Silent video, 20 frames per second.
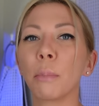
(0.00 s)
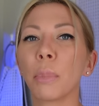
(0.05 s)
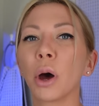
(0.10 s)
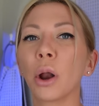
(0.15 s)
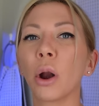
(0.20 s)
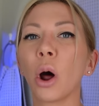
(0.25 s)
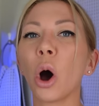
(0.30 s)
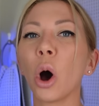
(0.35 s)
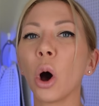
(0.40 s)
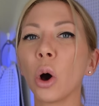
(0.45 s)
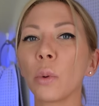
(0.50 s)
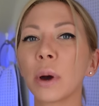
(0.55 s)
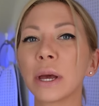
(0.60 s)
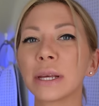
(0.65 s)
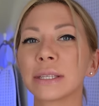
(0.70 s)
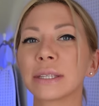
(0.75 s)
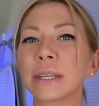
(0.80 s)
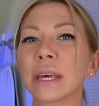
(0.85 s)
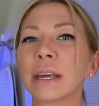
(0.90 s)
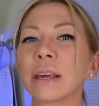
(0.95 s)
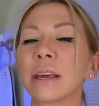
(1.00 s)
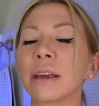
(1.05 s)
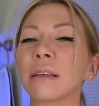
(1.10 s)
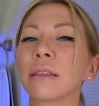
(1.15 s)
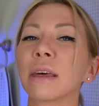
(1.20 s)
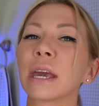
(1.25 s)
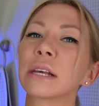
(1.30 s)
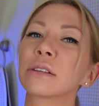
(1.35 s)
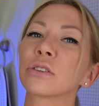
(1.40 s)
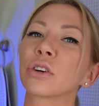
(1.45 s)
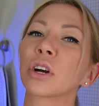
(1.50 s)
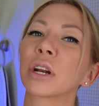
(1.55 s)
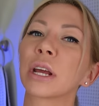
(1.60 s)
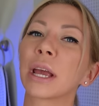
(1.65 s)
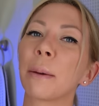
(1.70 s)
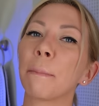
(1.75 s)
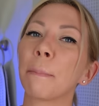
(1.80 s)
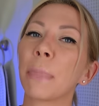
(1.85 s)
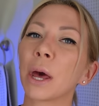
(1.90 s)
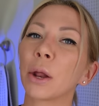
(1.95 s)
But always thinking things are going
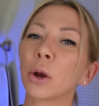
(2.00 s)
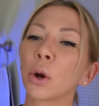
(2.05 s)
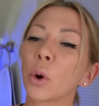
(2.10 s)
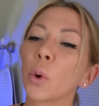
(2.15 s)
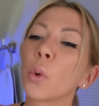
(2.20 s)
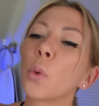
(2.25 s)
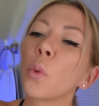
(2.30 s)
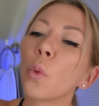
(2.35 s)
to get better